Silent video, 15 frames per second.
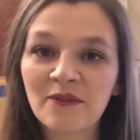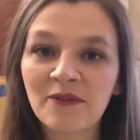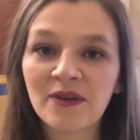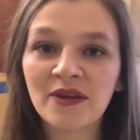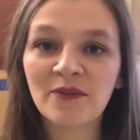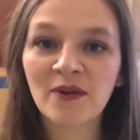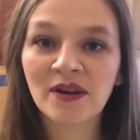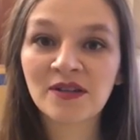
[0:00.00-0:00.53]

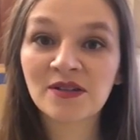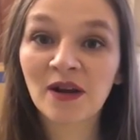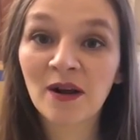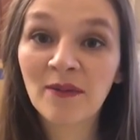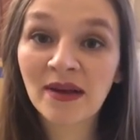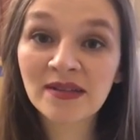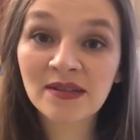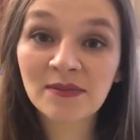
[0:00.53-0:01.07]
we wanted to talk
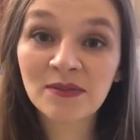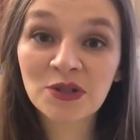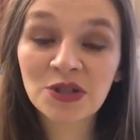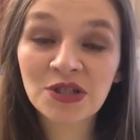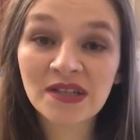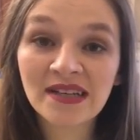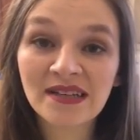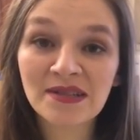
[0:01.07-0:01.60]
about some
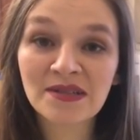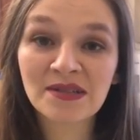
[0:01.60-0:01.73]
machines.